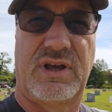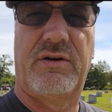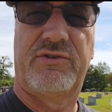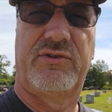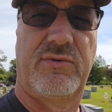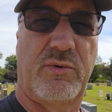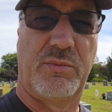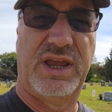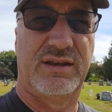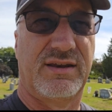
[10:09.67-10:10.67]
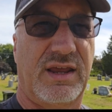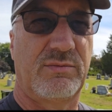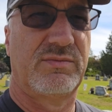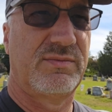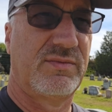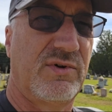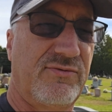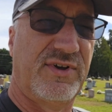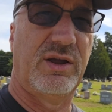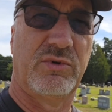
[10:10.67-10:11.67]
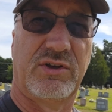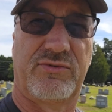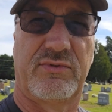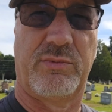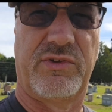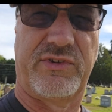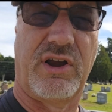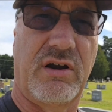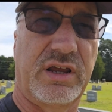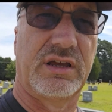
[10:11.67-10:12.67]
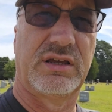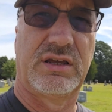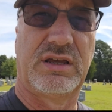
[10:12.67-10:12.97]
Obviously from her maiden name, her family is from this area.